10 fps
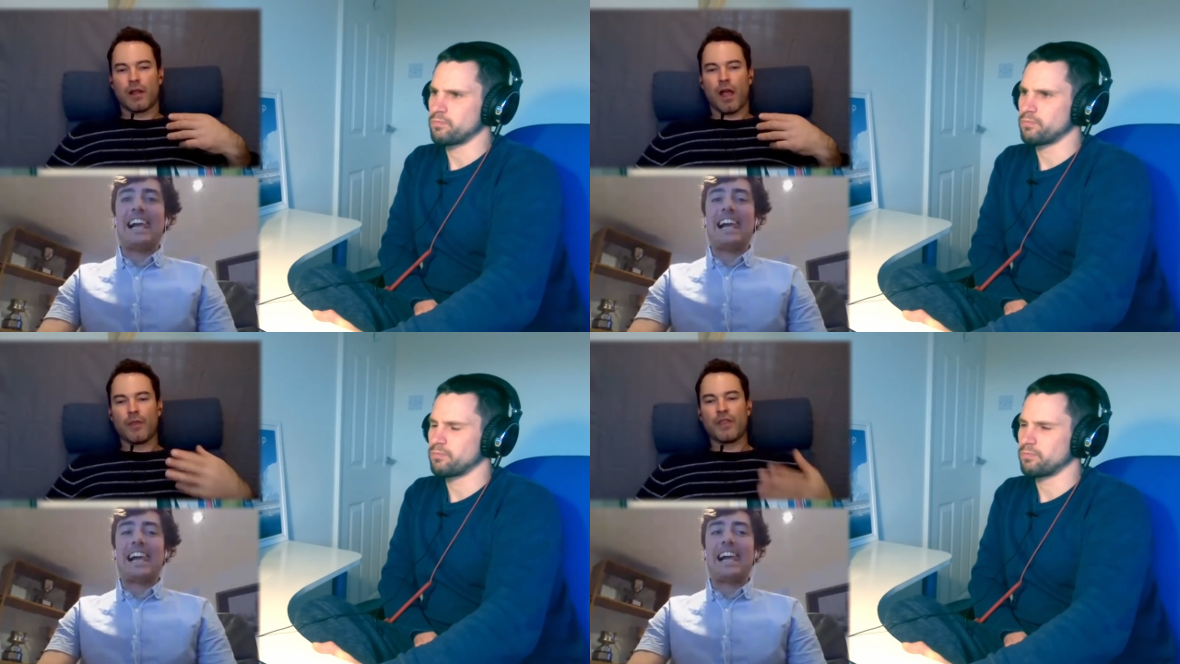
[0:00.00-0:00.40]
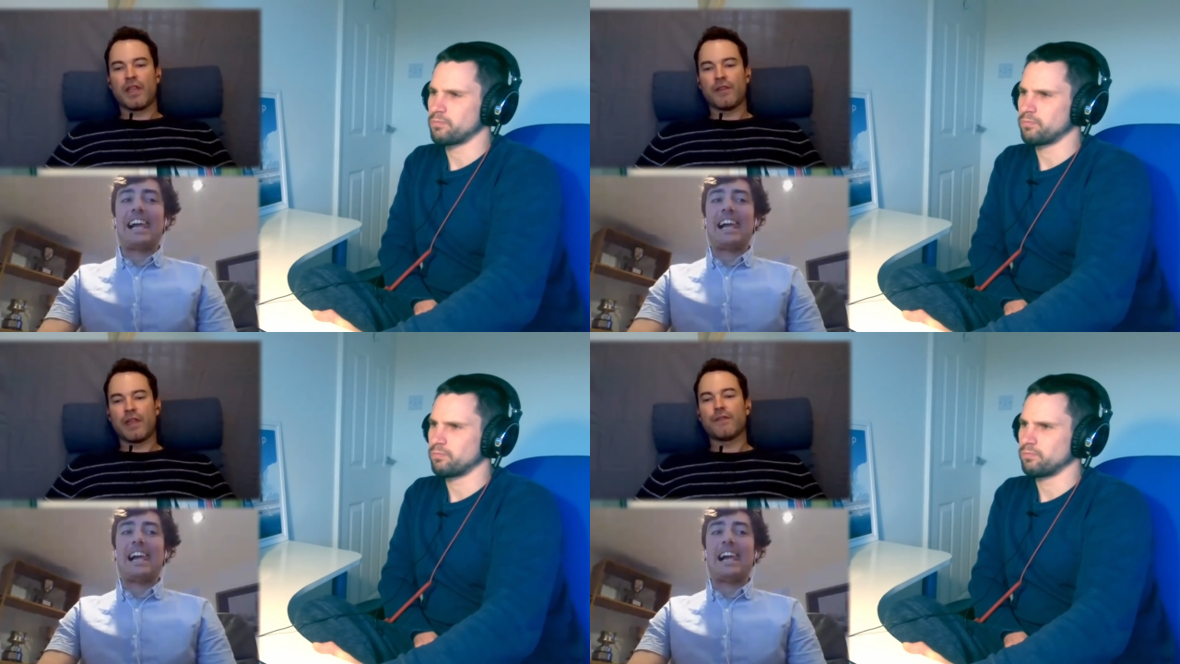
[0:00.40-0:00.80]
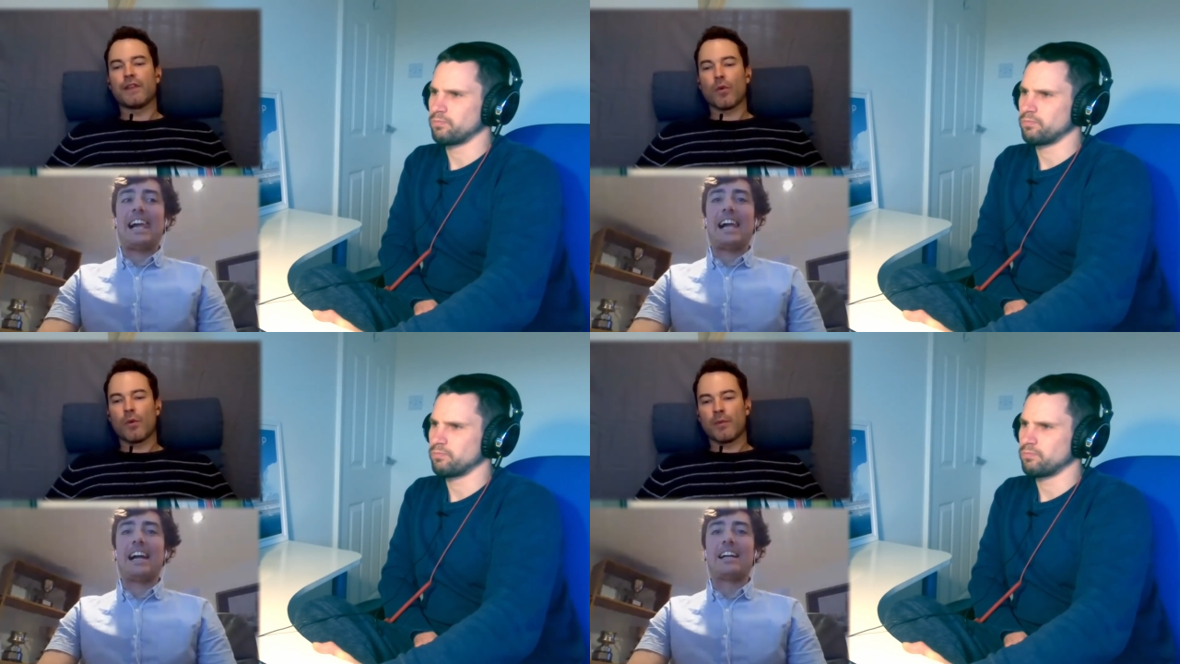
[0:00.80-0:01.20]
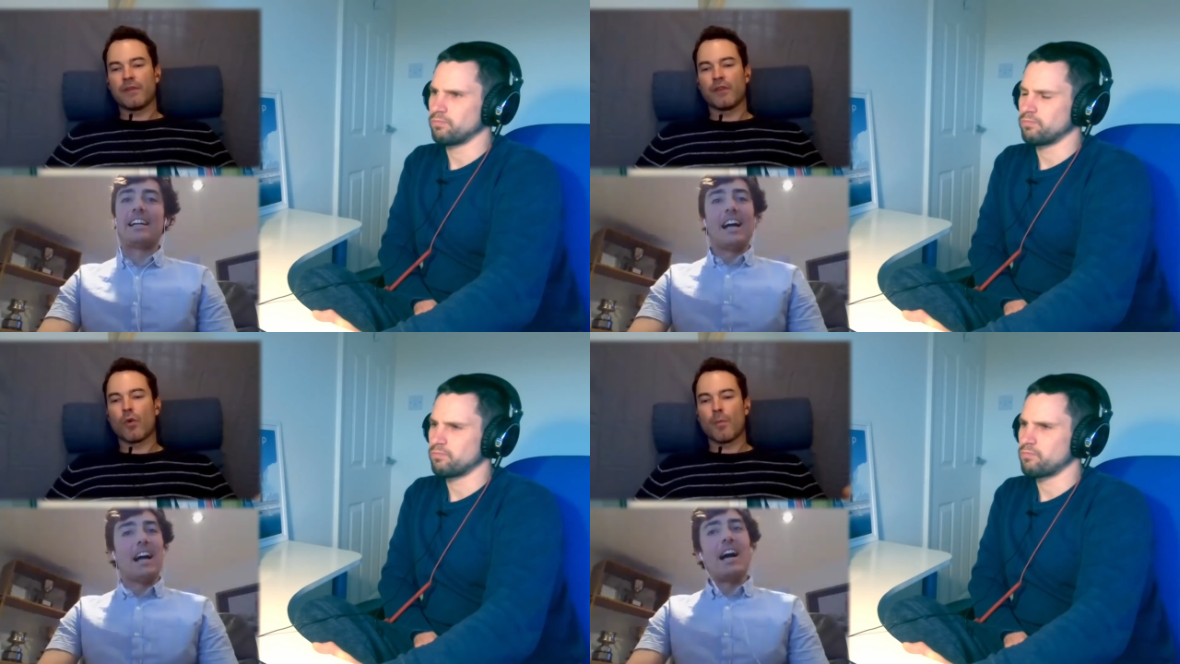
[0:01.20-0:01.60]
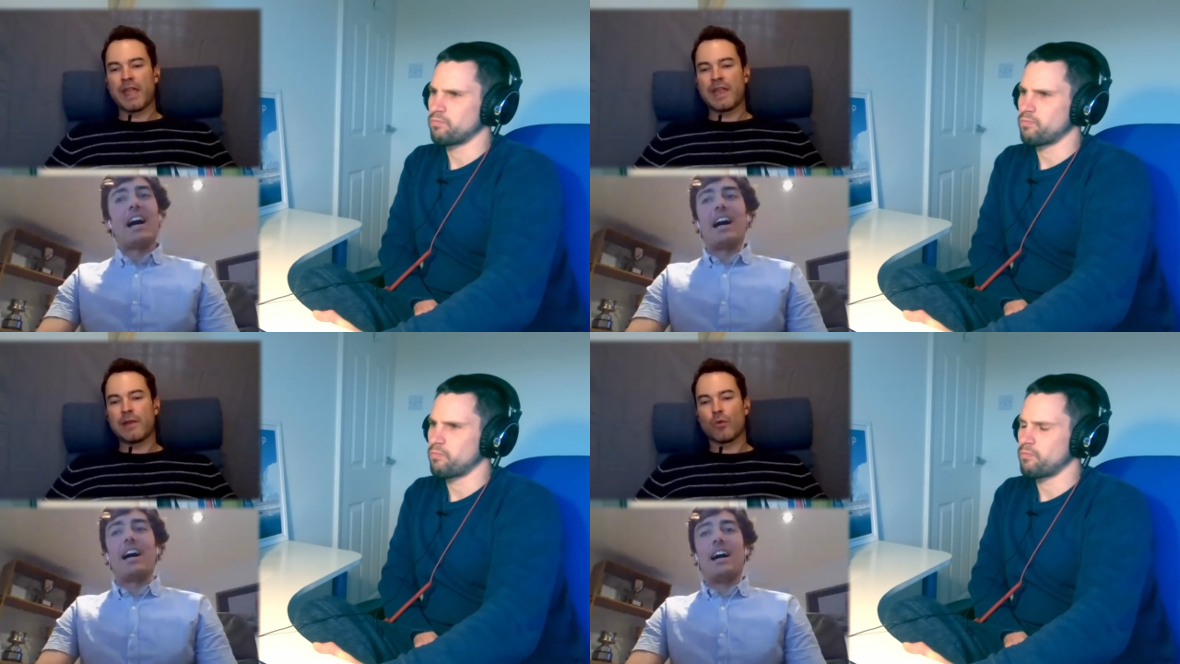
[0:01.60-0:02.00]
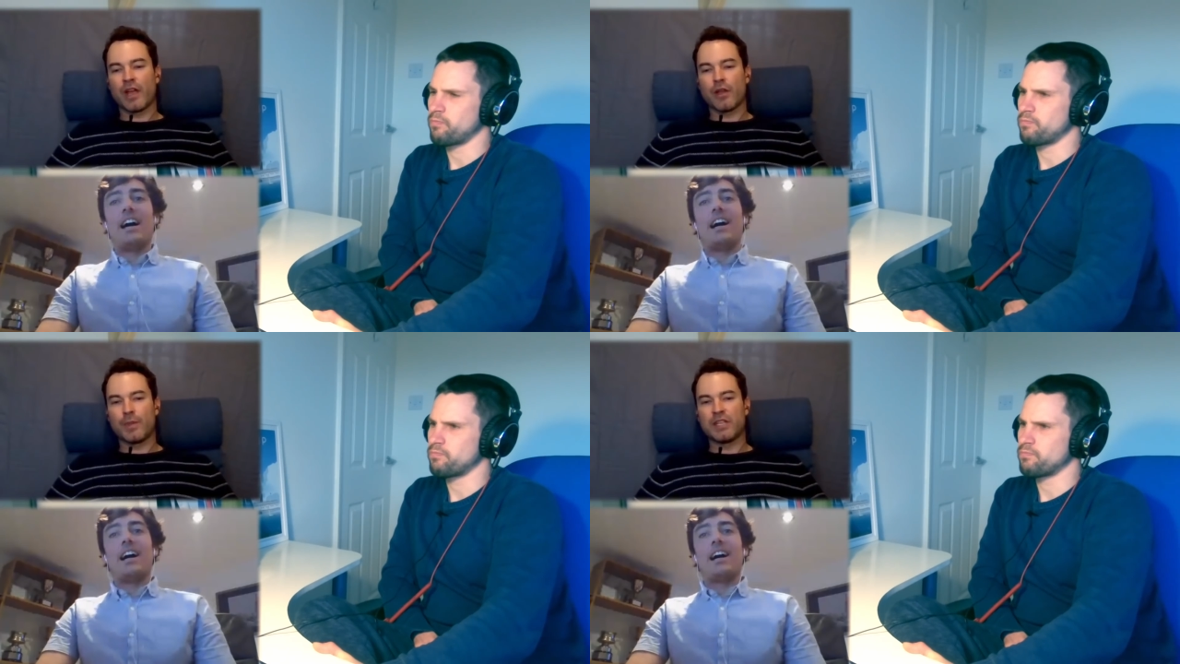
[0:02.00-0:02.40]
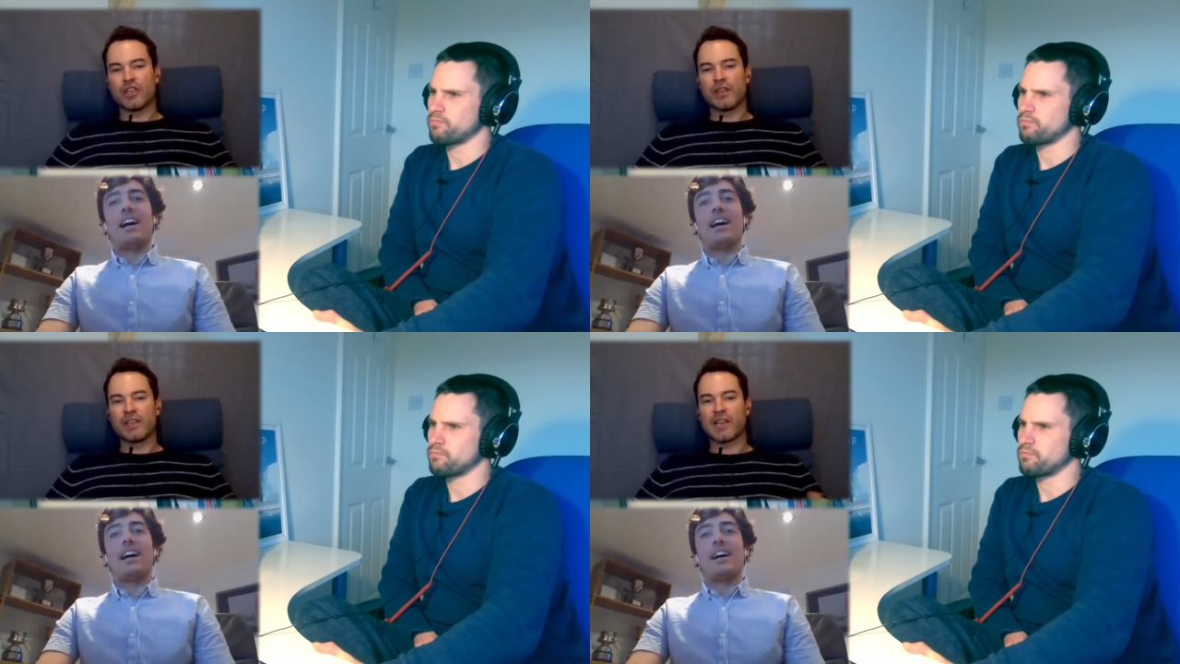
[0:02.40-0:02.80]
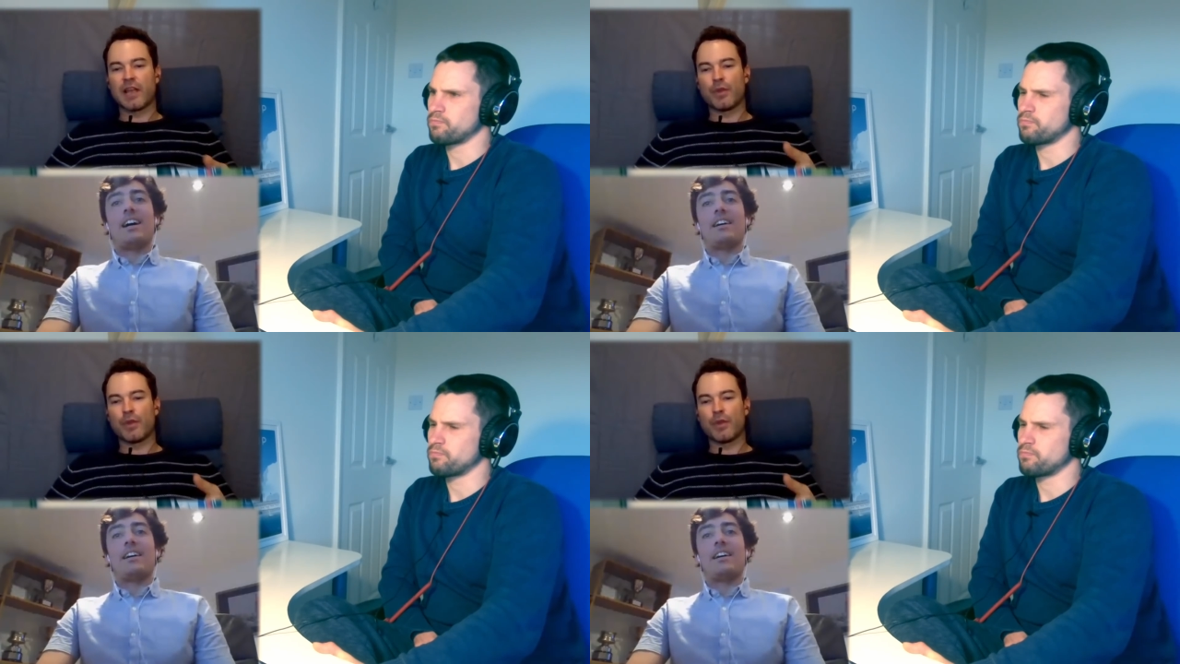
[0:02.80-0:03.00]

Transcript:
Speaker 1: if it were me, what I'd be doing is I'd